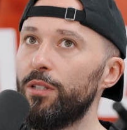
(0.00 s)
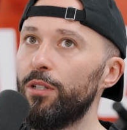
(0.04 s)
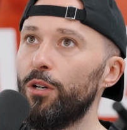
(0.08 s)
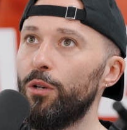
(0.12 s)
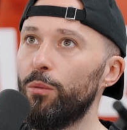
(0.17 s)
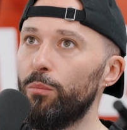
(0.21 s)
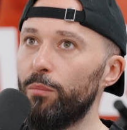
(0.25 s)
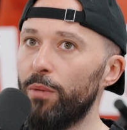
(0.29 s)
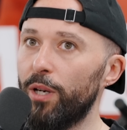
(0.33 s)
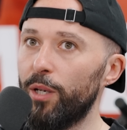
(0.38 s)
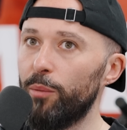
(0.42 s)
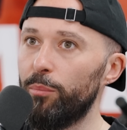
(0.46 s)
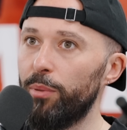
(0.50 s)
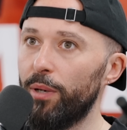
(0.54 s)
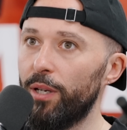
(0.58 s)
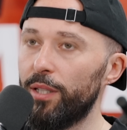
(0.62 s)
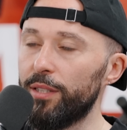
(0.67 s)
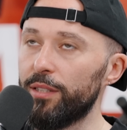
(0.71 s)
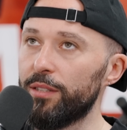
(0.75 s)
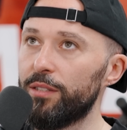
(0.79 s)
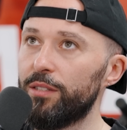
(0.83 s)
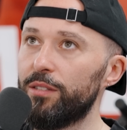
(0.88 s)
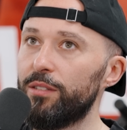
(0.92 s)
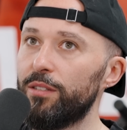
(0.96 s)
on my
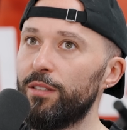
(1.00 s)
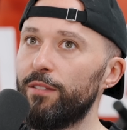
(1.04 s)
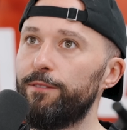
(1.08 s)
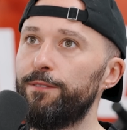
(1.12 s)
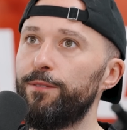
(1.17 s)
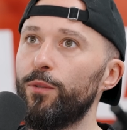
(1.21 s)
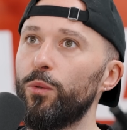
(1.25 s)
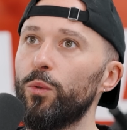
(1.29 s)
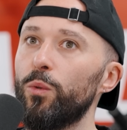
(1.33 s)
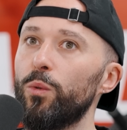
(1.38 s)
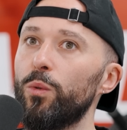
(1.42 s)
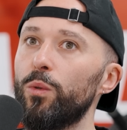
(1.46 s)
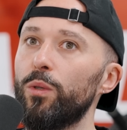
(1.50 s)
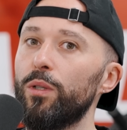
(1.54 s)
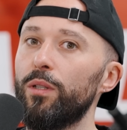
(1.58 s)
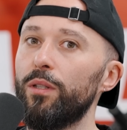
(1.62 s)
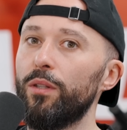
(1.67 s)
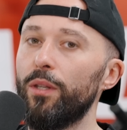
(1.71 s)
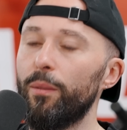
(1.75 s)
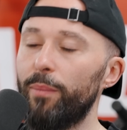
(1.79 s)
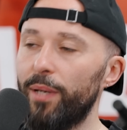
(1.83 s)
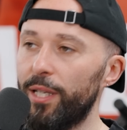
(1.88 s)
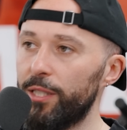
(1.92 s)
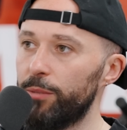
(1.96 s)
bikes for
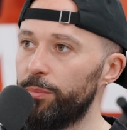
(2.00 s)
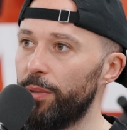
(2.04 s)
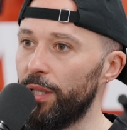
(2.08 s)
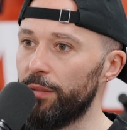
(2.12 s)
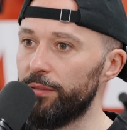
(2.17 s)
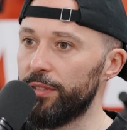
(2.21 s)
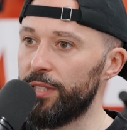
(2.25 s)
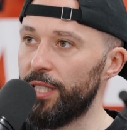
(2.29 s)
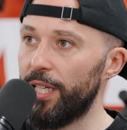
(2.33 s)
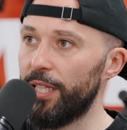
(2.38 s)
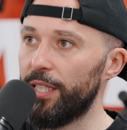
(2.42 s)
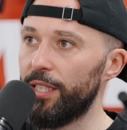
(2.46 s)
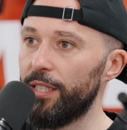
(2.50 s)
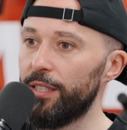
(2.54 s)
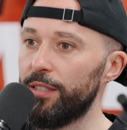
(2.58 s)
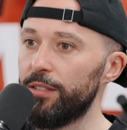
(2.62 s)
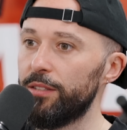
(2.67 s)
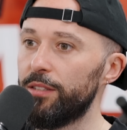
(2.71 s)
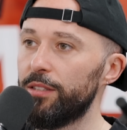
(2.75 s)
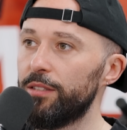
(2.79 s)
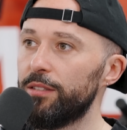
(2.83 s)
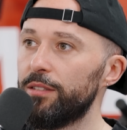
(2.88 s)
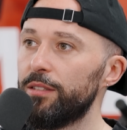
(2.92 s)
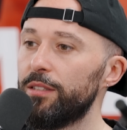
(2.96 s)
the best part of a
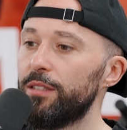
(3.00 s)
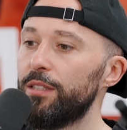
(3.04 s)
decade.